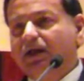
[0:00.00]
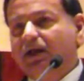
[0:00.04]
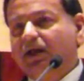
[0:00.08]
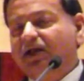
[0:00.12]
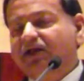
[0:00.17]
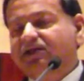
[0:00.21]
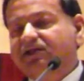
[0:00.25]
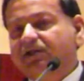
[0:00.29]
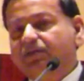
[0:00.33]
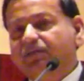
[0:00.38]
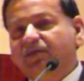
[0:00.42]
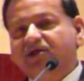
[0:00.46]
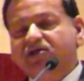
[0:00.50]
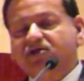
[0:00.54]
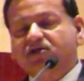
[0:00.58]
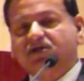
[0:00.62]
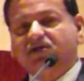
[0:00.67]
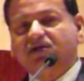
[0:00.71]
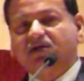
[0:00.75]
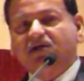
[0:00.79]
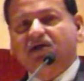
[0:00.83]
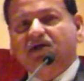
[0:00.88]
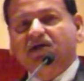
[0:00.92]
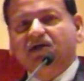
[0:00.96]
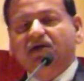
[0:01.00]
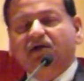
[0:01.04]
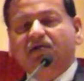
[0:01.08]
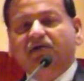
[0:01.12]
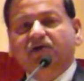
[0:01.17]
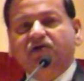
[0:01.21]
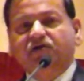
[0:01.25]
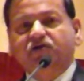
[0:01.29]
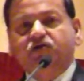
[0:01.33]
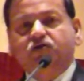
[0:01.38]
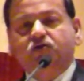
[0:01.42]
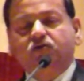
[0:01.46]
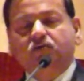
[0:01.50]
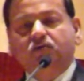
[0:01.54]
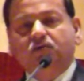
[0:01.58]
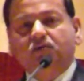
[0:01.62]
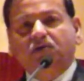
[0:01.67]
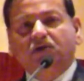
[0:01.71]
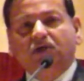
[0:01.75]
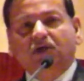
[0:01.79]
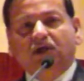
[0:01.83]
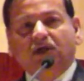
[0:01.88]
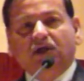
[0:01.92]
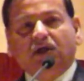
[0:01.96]
And as I mentioned earlier, in
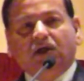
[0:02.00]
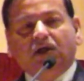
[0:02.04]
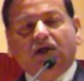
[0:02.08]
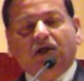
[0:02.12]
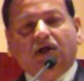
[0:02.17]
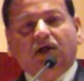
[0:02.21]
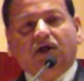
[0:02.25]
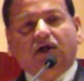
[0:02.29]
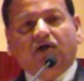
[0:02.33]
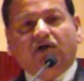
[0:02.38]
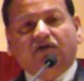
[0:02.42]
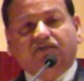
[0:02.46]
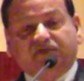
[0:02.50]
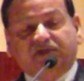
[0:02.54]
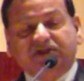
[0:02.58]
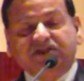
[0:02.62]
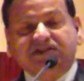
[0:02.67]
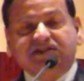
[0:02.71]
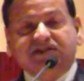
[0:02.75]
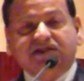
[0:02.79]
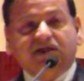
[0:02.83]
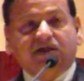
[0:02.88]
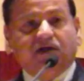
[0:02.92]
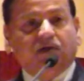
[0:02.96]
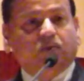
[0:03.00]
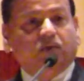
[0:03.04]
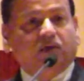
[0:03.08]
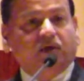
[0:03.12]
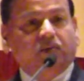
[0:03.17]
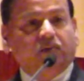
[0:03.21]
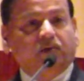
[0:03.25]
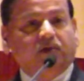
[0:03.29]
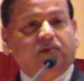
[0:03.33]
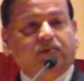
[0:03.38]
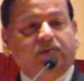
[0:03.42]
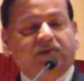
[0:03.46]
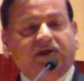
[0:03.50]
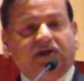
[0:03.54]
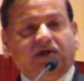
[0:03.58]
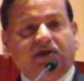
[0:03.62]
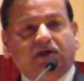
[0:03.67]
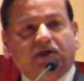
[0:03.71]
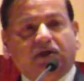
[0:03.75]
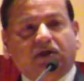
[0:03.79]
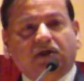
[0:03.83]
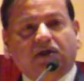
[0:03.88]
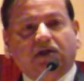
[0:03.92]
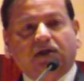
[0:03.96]
June of this year, we will
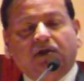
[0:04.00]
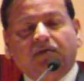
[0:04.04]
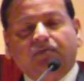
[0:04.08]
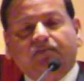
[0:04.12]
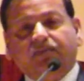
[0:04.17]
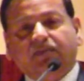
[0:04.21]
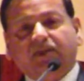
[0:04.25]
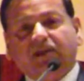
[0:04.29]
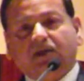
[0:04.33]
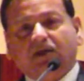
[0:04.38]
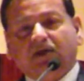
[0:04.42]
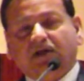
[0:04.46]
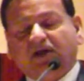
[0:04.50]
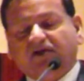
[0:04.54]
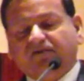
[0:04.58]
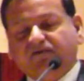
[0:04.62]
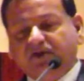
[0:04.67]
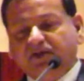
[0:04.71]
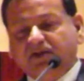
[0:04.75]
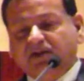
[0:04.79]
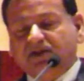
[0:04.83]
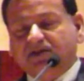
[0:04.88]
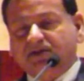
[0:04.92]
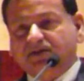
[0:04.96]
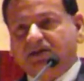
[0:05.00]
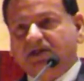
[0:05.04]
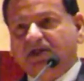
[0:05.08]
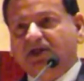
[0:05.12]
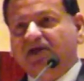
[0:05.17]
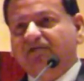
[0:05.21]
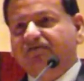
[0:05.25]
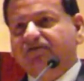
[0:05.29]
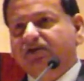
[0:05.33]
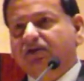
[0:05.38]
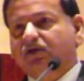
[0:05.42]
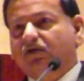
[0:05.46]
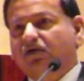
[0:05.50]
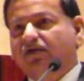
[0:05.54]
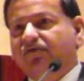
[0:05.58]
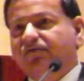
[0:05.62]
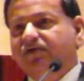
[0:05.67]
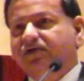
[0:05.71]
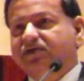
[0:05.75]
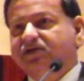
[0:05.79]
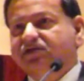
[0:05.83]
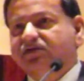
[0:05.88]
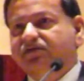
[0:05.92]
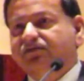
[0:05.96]
be having the 11th
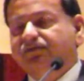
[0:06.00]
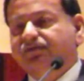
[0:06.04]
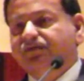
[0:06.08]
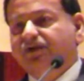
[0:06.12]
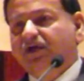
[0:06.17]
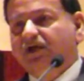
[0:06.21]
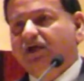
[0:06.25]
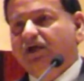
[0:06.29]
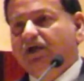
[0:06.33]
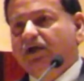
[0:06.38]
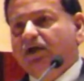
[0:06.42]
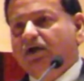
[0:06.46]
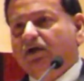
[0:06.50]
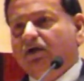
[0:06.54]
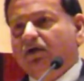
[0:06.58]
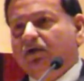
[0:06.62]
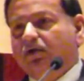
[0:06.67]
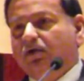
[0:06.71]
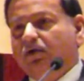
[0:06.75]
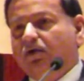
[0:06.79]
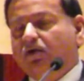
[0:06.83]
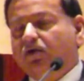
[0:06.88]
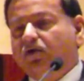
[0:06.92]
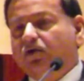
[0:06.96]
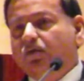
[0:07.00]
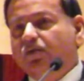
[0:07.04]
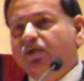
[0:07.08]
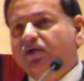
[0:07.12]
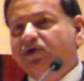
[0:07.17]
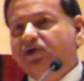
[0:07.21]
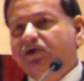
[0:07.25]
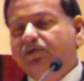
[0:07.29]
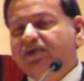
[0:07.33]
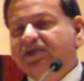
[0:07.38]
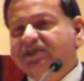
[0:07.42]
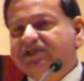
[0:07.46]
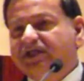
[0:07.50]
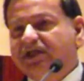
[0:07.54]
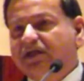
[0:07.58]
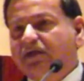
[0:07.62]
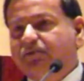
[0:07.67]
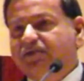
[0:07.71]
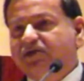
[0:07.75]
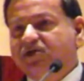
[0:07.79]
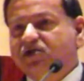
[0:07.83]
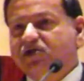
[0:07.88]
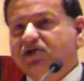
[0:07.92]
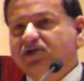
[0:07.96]
conference on community-based
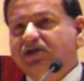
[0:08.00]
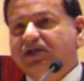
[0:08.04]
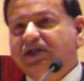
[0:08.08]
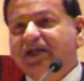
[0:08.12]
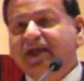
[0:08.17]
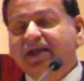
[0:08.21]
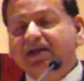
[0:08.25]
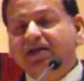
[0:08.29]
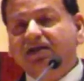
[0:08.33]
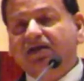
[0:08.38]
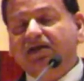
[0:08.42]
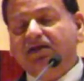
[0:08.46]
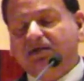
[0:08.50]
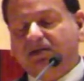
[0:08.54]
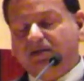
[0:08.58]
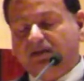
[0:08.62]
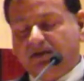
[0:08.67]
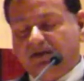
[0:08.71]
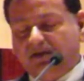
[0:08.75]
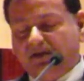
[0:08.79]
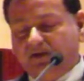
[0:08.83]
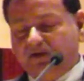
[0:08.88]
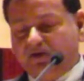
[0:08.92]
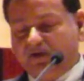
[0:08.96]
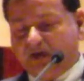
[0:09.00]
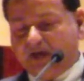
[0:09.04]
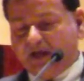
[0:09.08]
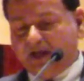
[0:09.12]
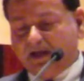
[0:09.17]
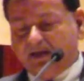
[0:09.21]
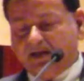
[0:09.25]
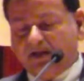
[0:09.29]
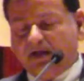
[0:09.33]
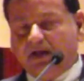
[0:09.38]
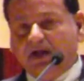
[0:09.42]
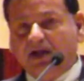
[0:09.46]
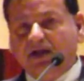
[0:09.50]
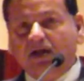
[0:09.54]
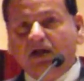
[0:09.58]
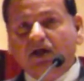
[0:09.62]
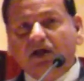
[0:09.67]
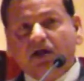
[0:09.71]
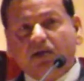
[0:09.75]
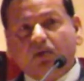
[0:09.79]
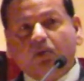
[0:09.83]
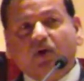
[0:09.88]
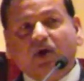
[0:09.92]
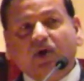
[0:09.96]
adaptation in Uganda,
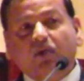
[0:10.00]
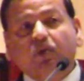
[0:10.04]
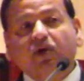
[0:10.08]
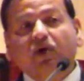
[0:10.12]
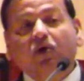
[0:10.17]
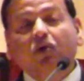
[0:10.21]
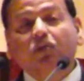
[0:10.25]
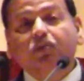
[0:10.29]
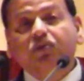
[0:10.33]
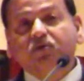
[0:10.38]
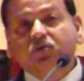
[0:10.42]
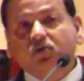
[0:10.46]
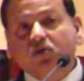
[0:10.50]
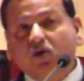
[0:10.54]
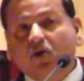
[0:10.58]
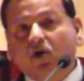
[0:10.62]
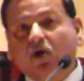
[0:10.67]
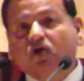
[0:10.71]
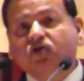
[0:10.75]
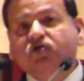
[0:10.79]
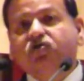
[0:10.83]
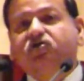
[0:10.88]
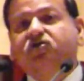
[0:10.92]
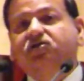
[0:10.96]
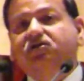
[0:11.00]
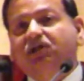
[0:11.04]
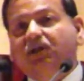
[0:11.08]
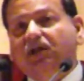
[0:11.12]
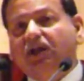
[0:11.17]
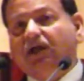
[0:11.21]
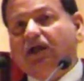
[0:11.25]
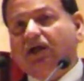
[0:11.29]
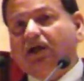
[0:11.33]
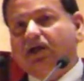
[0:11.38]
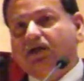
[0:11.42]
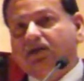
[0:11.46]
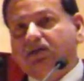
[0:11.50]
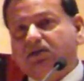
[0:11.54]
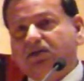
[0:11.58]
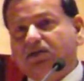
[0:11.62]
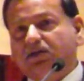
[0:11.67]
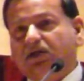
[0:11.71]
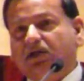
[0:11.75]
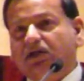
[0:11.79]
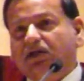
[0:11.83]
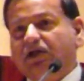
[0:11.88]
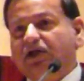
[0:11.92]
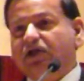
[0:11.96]
where we hope to launch the
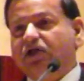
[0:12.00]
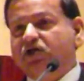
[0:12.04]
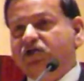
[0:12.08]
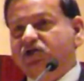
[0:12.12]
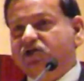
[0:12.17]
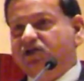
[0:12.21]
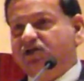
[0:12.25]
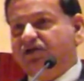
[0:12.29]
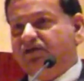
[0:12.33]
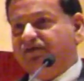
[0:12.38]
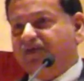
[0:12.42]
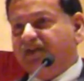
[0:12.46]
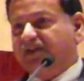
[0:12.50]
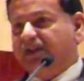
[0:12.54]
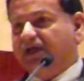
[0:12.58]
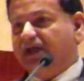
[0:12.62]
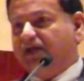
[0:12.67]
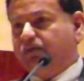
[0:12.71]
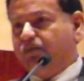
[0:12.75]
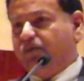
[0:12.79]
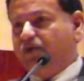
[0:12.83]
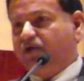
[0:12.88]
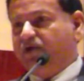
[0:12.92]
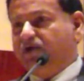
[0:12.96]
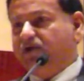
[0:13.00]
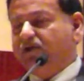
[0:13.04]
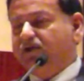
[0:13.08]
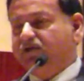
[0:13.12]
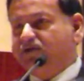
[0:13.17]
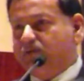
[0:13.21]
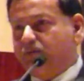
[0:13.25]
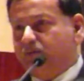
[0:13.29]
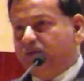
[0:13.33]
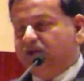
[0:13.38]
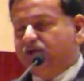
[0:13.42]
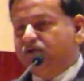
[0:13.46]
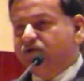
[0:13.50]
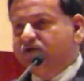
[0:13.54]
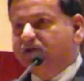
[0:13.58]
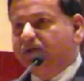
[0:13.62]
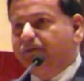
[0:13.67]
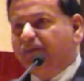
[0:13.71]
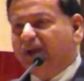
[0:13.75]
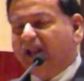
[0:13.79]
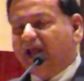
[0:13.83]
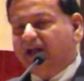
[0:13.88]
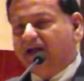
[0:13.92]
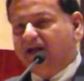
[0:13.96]
LUC initiative at that point. So we'll do
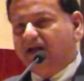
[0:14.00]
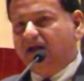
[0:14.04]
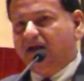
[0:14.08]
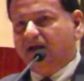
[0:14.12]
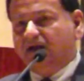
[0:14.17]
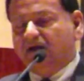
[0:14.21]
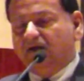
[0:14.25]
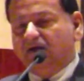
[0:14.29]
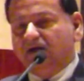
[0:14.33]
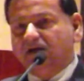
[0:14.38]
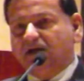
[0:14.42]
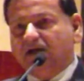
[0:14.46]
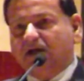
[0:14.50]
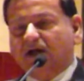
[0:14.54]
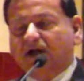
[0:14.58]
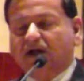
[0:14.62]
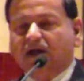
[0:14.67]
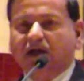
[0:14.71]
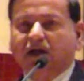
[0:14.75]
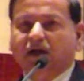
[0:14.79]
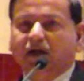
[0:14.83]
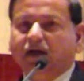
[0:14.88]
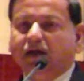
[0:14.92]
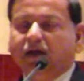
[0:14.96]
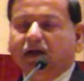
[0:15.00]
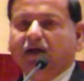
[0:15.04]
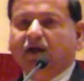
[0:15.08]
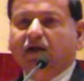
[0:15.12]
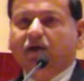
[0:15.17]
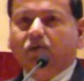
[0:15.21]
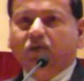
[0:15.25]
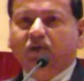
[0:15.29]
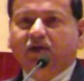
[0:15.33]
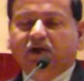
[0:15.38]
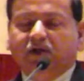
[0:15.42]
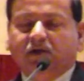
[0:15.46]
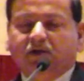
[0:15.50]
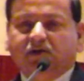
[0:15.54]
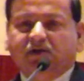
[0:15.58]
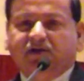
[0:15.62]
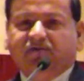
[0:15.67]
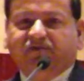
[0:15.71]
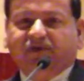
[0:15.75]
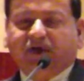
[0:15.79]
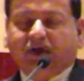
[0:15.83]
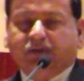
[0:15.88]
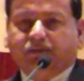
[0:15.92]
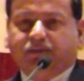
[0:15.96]
the planning here in Dhaka, we'll
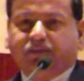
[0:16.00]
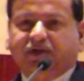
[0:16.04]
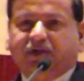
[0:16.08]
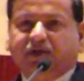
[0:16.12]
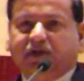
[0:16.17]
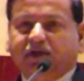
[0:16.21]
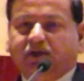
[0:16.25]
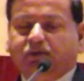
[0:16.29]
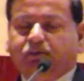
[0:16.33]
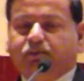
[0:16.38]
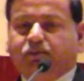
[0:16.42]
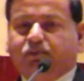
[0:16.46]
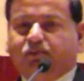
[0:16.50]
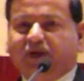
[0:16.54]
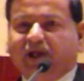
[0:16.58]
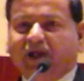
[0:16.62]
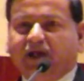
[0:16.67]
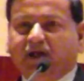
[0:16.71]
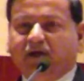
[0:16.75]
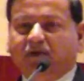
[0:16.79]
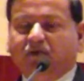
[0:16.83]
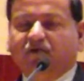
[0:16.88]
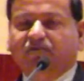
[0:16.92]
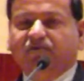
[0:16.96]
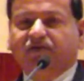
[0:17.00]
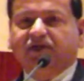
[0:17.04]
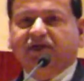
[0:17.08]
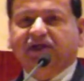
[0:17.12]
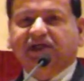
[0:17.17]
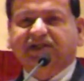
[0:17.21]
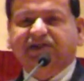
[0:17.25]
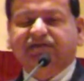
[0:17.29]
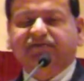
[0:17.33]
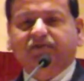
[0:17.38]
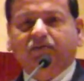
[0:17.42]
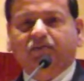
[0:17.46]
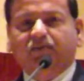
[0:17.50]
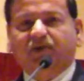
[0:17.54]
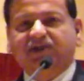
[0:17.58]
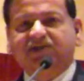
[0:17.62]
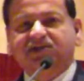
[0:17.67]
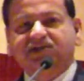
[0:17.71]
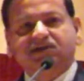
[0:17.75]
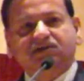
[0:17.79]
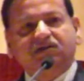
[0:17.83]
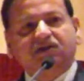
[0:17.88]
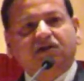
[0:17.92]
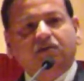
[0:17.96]
develop the plan over the next few
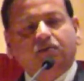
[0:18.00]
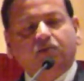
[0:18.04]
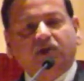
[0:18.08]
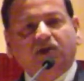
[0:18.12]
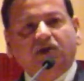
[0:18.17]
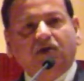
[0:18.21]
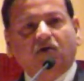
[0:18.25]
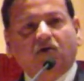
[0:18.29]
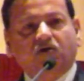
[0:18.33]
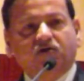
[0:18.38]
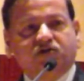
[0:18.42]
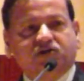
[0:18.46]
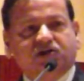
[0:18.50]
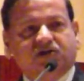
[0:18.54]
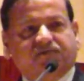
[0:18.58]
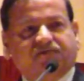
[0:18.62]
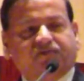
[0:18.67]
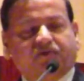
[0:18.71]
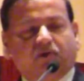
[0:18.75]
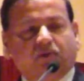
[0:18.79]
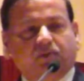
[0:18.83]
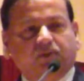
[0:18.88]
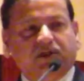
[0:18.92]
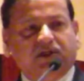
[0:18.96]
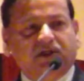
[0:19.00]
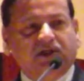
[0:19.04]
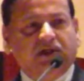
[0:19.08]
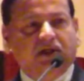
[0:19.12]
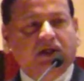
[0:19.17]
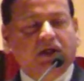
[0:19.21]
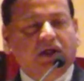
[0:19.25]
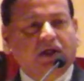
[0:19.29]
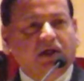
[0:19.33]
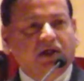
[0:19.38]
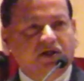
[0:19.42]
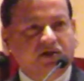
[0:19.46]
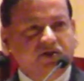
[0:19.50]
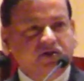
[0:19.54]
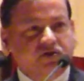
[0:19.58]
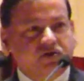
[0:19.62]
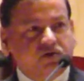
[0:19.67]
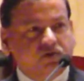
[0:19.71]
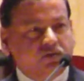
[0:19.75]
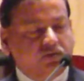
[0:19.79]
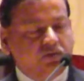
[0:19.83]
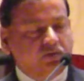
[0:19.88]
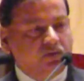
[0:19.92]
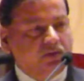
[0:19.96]
months, and then we'll launch it formally in
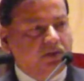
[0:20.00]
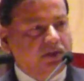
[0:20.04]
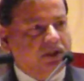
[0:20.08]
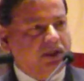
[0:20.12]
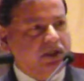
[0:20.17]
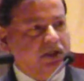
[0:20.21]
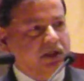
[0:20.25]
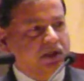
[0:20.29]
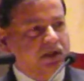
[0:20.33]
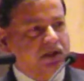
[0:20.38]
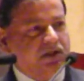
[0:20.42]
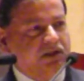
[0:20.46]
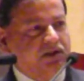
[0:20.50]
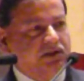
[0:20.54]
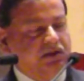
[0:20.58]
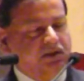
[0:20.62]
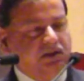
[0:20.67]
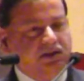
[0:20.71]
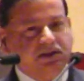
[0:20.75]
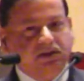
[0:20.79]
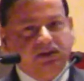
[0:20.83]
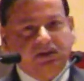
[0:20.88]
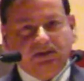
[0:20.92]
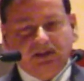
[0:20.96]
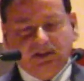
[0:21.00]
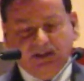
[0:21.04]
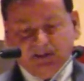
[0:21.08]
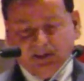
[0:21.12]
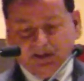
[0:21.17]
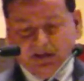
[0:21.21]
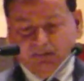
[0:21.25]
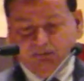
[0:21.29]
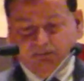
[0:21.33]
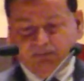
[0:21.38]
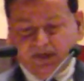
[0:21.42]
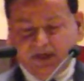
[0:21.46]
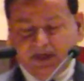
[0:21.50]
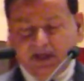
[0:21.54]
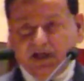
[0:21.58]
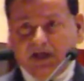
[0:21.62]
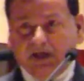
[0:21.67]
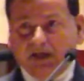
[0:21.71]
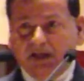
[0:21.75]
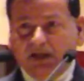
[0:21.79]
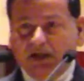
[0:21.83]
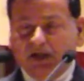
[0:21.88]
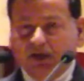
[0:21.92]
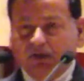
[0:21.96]
June in
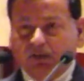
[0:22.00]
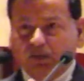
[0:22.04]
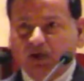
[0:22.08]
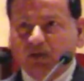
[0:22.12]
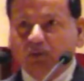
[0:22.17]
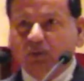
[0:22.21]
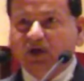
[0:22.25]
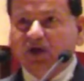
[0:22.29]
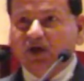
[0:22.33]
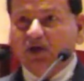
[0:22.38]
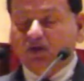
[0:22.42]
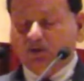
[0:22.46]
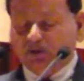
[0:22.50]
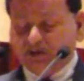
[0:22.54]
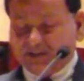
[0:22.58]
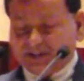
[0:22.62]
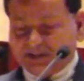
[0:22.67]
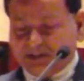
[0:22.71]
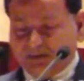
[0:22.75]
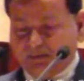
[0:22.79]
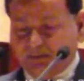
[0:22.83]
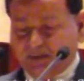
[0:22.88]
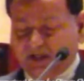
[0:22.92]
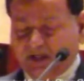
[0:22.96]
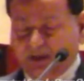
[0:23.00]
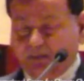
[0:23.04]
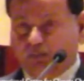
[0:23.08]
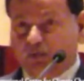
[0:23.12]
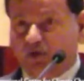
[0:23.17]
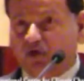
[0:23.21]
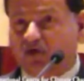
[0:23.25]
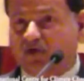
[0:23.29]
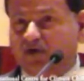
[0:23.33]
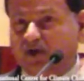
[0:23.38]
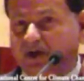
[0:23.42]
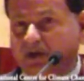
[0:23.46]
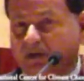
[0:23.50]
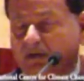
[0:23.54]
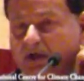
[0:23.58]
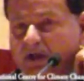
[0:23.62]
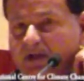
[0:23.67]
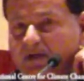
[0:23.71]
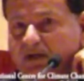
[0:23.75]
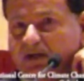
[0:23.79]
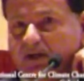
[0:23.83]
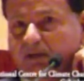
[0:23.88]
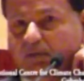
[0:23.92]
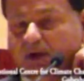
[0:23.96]
Kampala, when we are hosted by Mukri
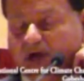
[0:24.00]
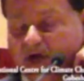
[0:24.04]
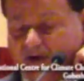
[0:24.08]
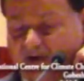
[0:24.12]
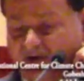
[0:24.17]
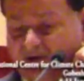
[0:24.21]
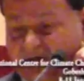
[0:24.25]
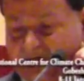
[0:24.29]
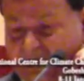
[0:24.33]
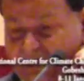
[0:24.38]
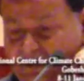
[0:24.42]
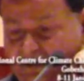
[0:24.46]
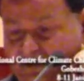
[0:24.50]
at the Makerere